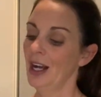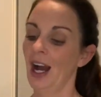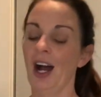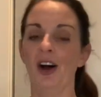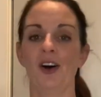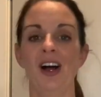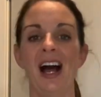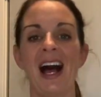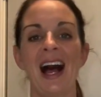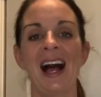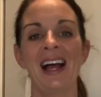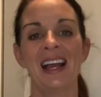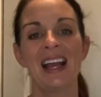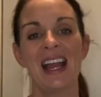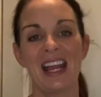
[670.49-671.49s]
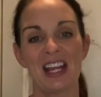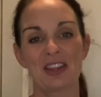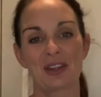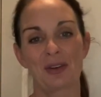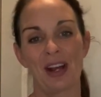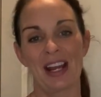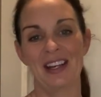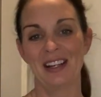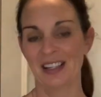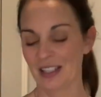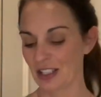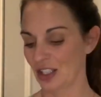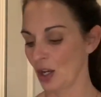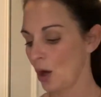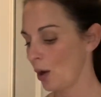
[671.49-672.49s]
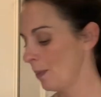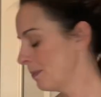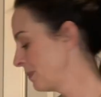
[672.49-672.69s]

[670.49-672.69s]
Oh, haha, 8th grade. So,